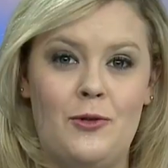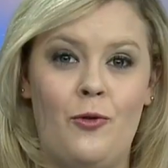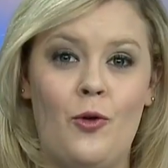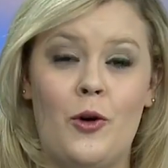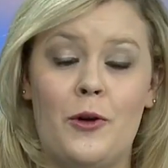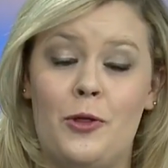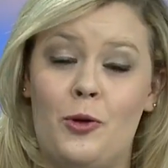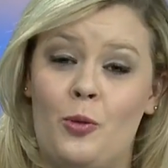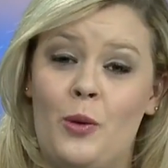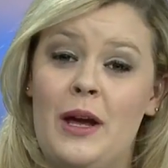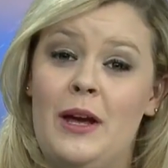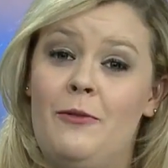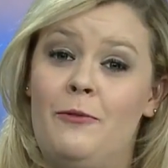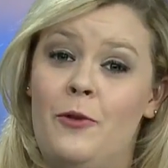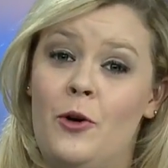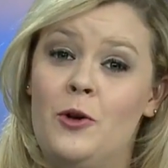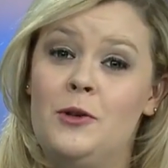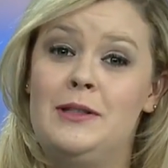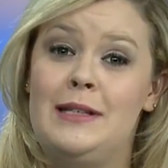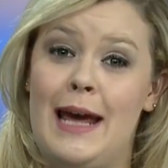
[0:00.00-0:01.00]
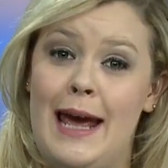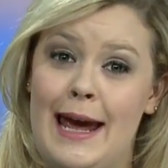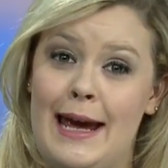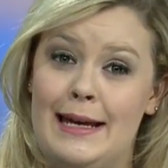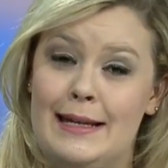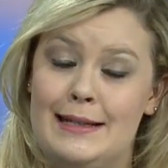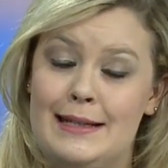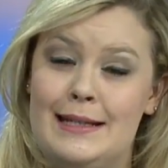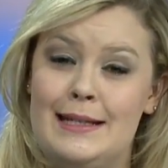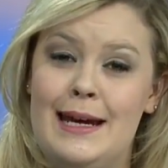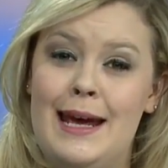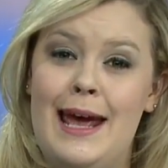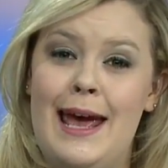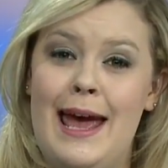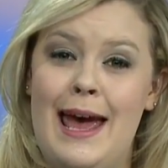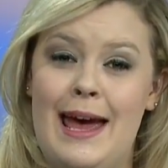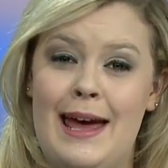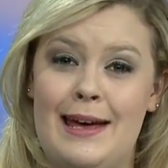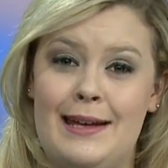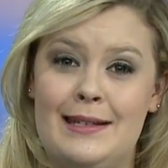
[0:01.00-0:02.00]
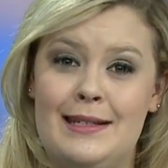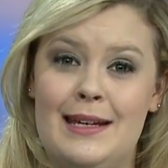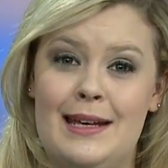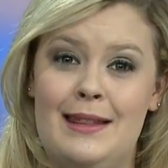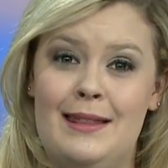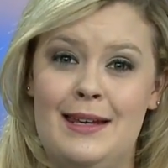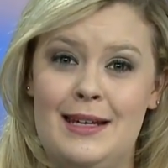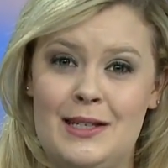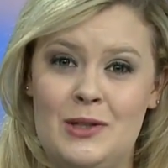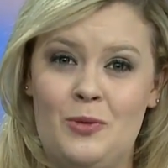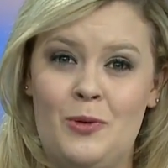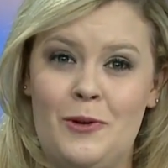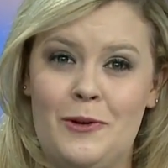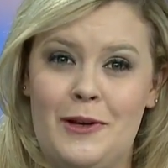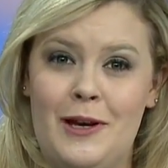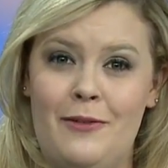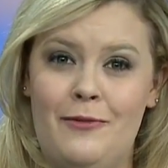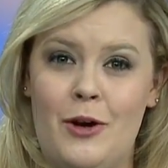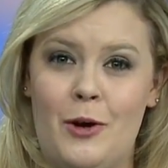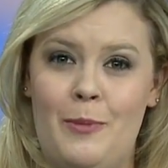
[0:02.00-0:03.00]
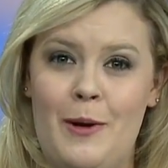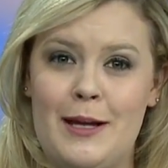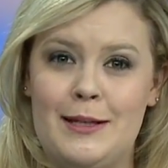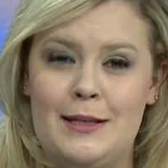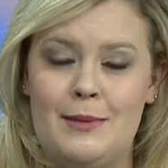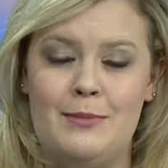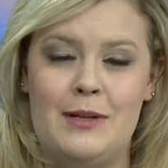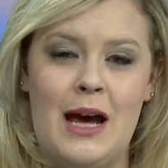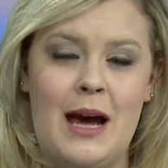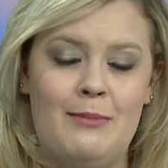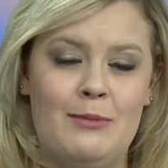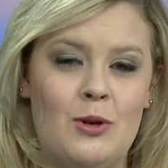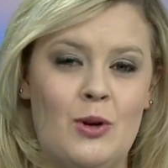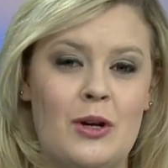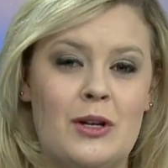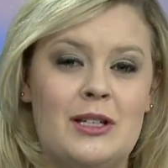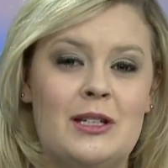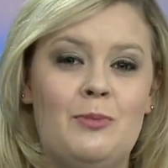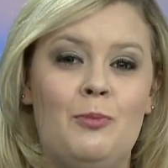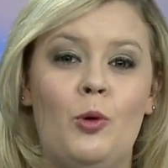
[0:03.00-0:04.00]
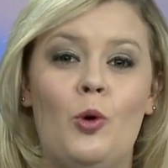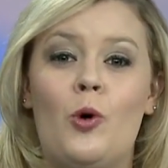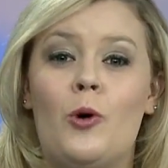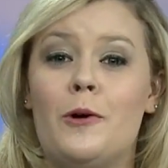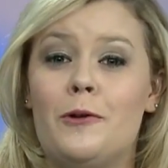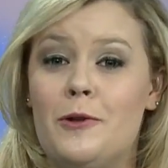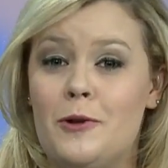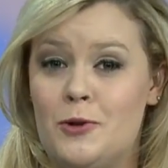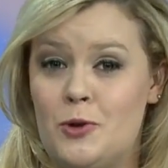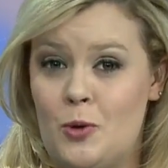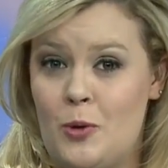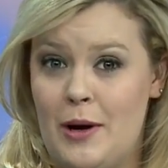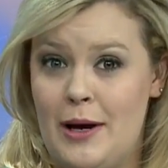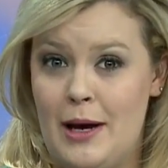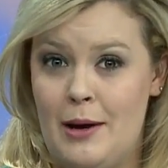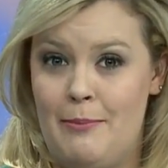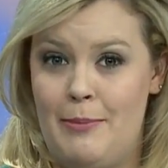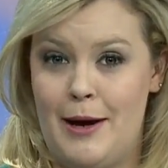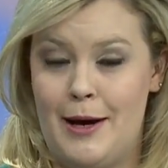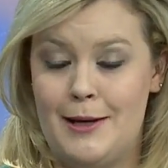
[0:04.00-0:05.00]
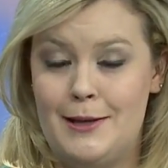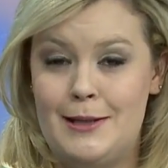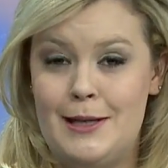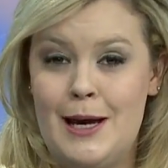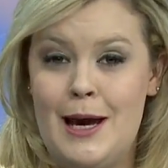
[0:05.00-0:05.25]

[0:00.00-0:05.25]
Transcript: for three full days. And this will give your pet some time to explore the tree a bit